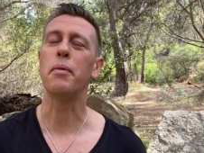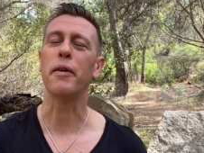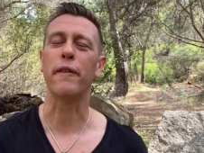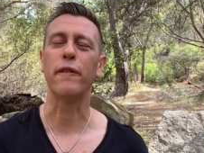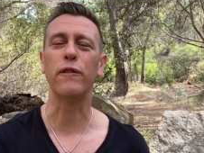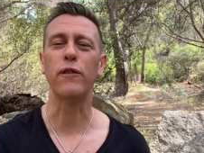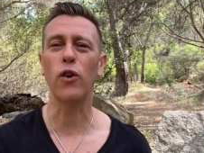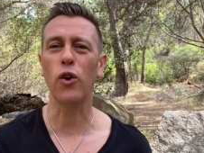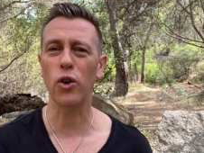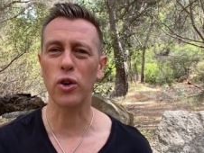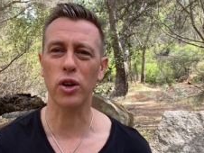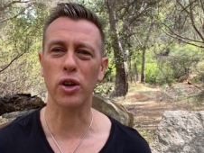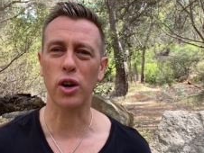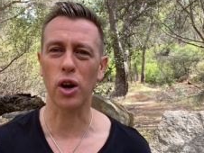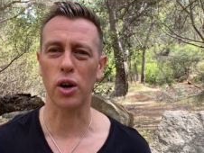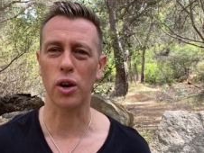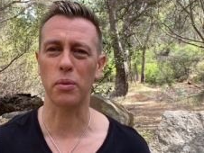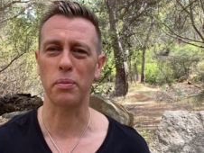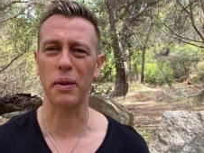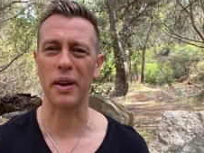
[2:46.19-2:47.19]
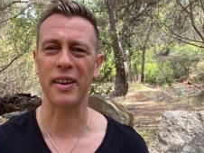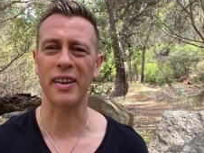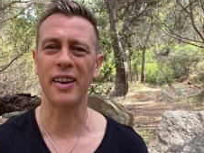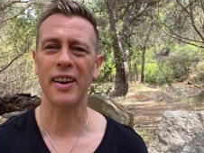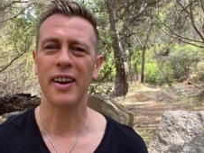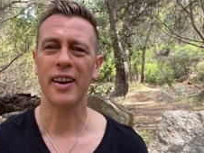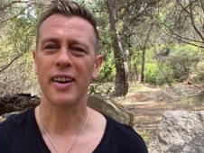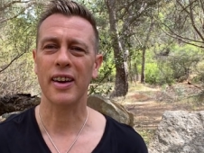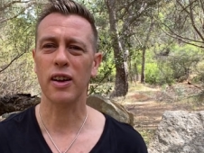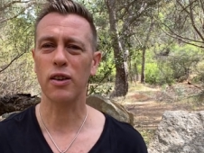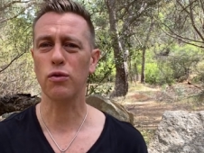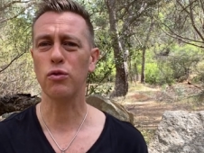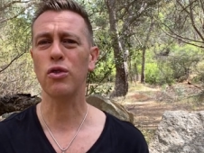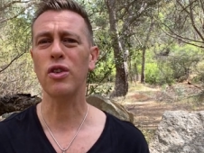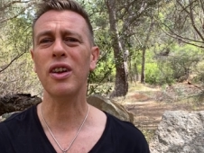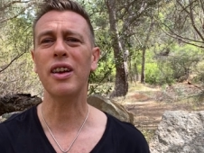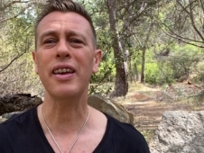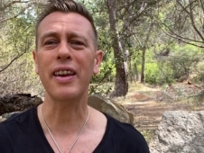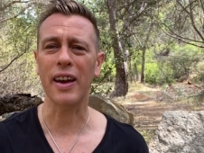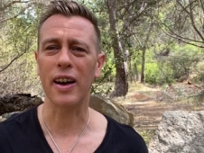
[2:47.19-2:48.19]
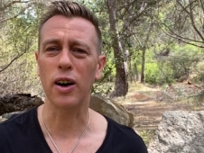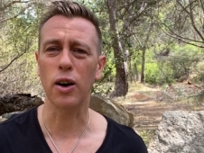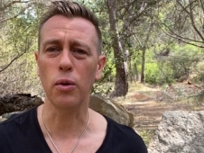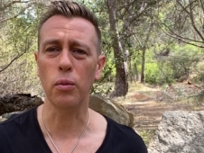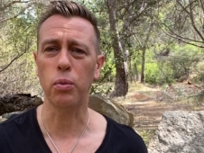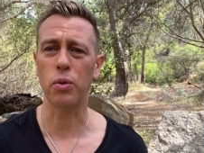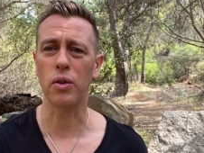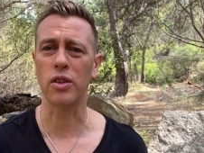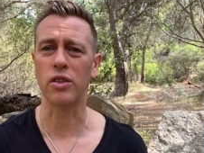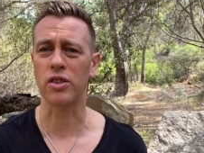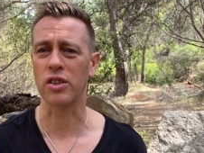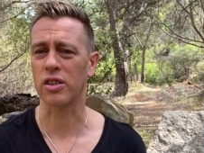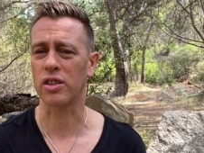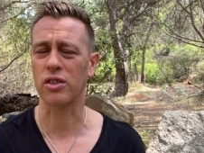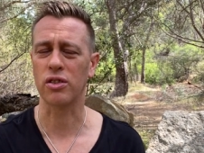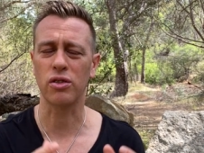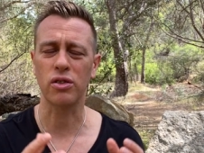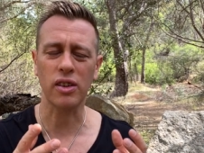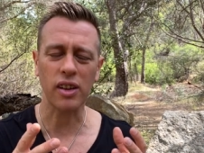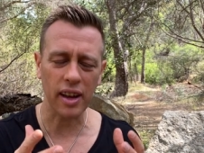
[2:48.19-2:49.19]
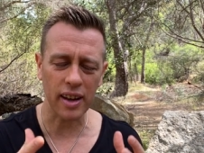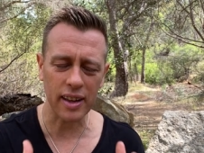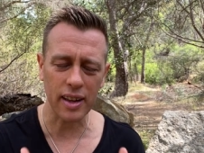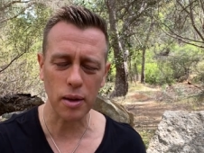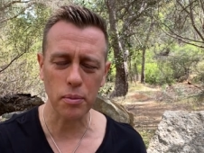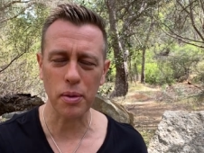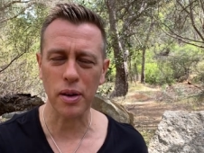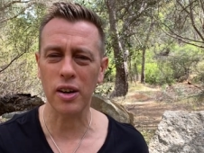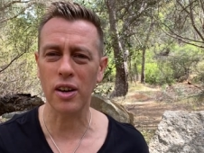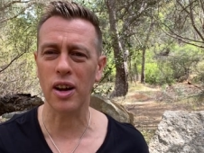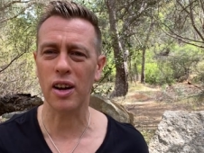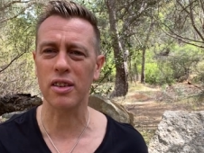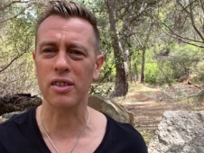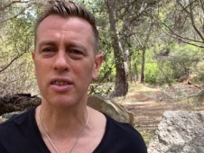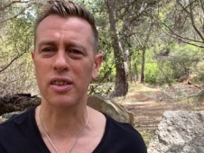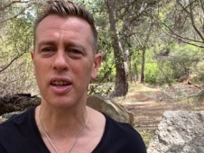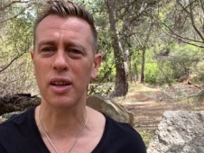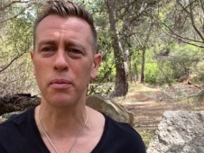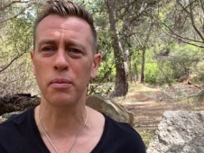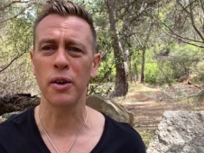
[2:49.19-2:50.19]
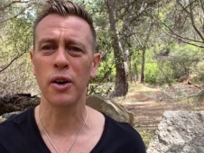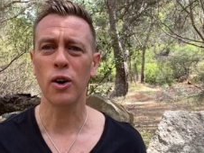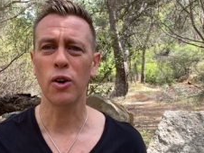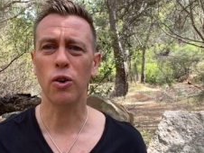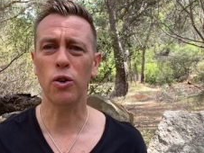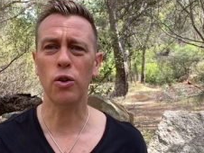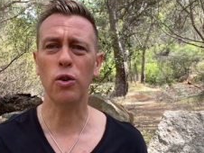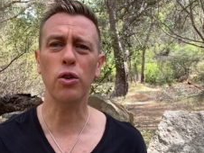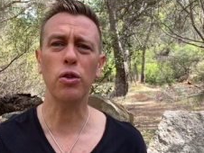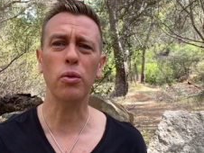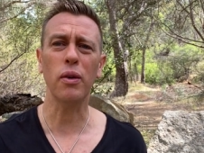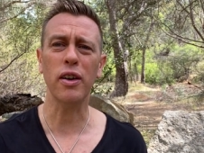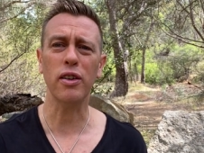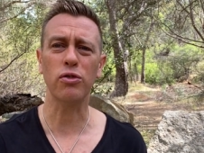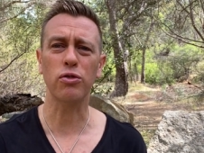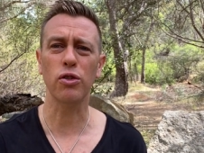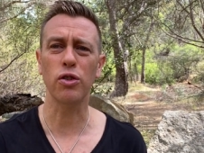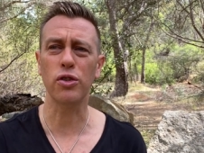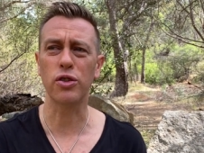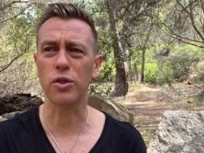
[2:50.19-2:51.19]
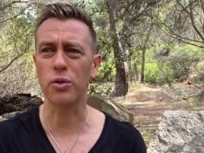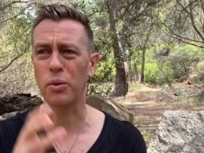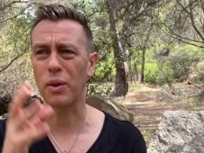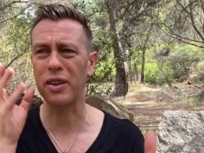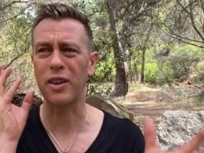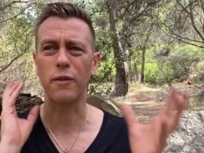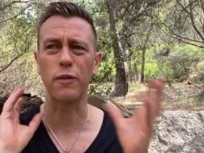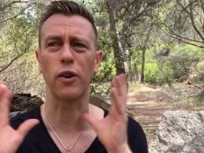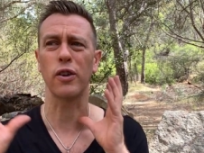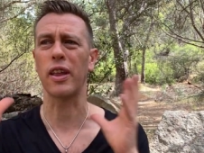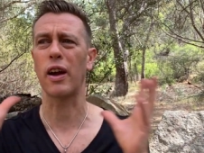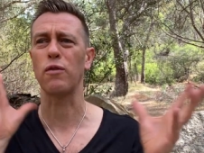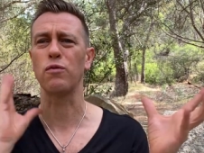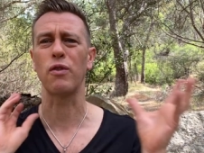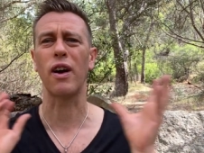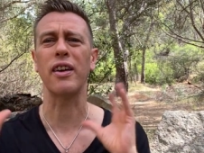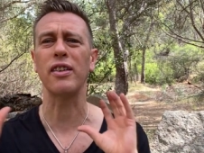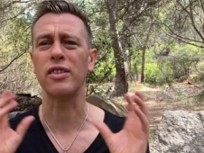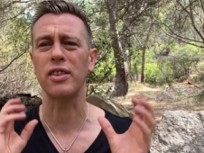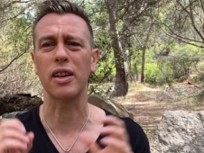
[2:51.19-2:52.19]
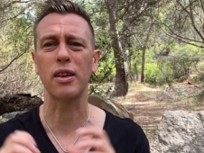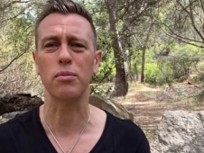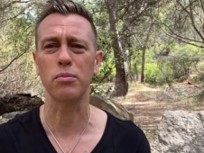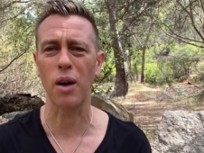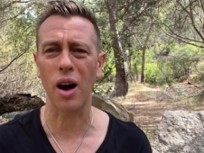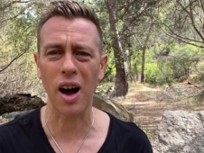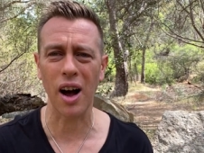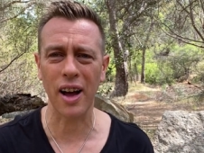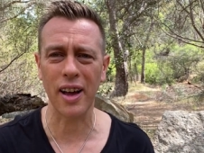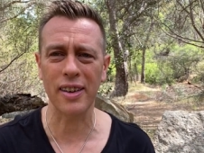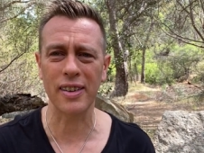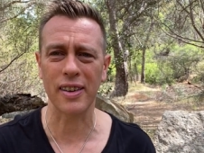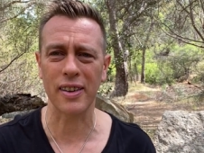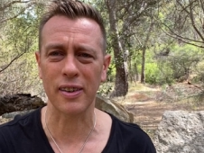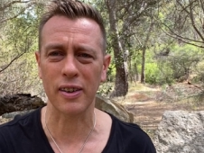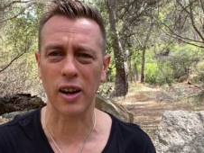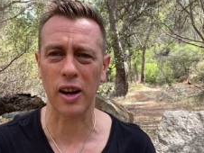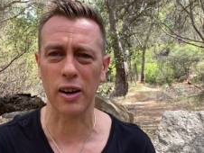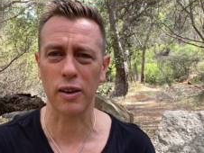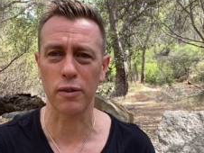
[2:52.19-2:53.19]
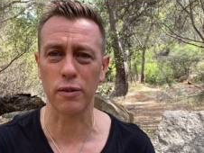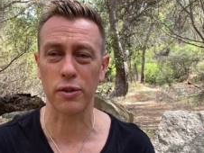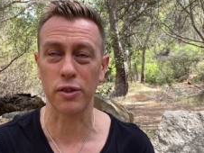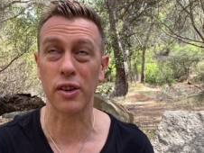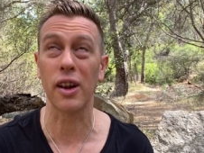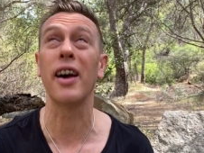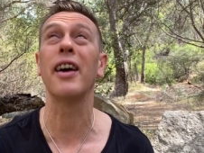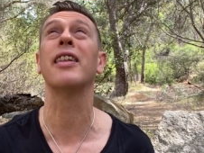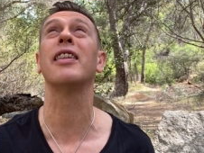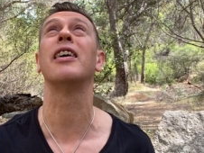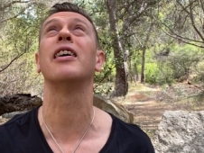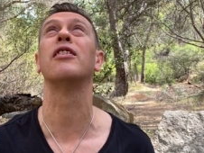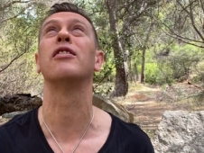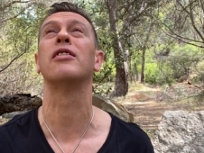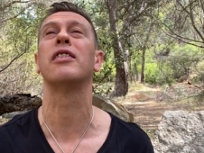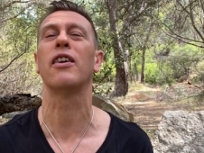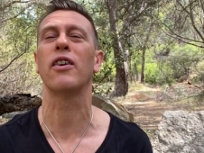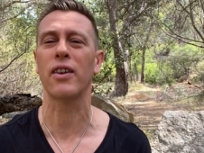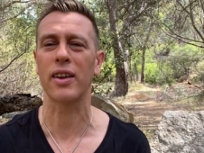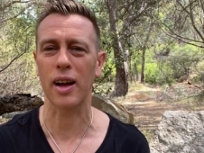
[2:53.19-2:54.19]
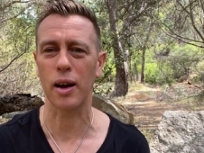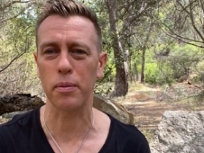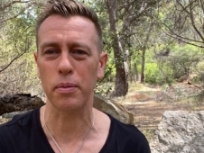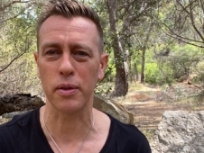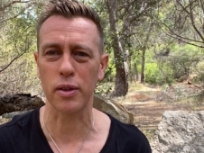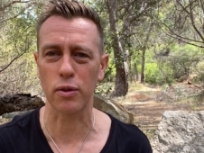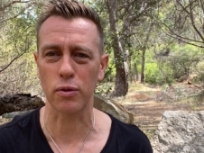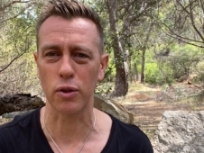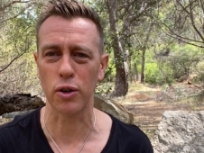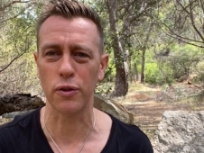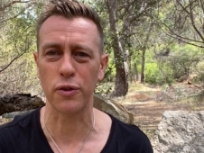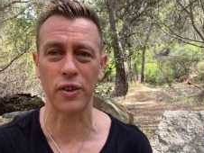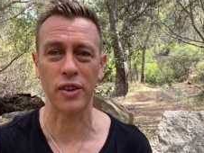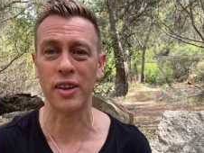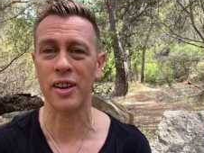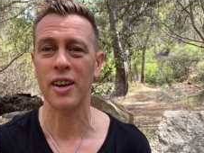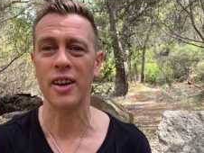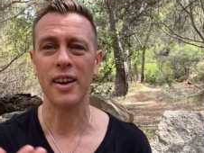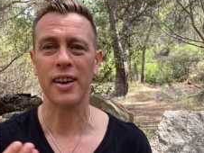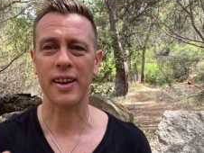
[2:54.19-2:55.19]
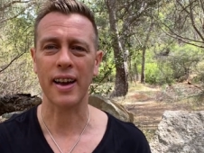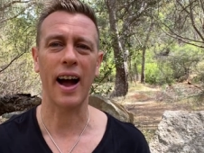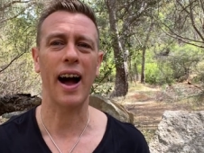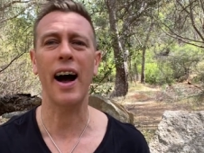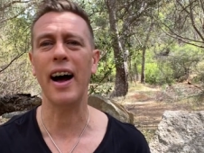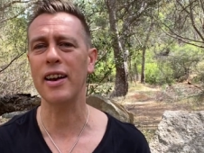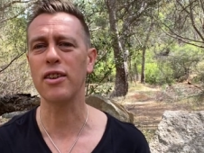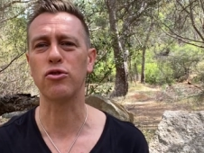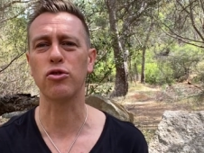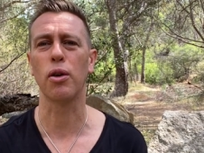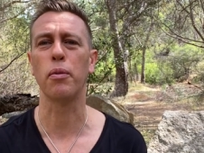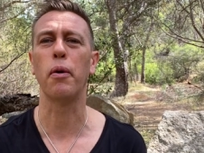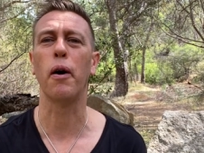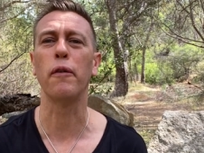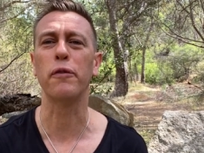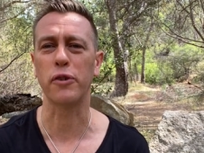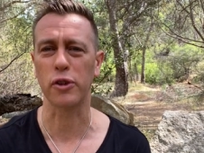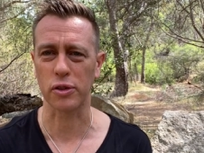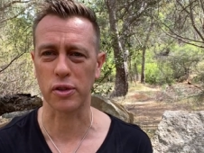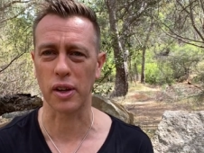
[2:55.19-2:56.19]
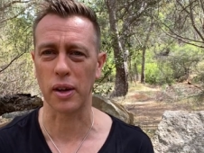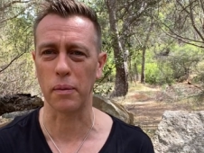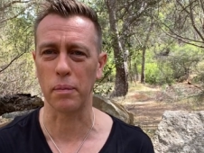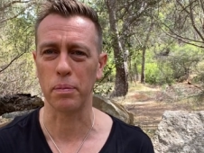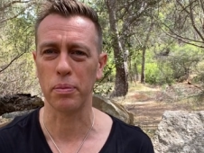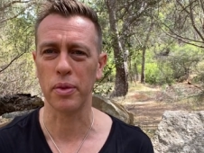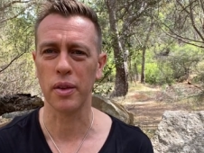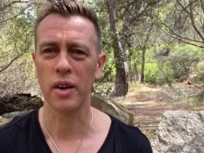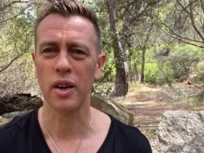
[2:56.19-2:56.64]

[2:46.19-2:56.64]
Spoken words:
before you go to bed can really help with just getting a better night's sleep all the way through to when you've got that racing mind and kind of laying there staring up at the roof and can't drop off to sleep.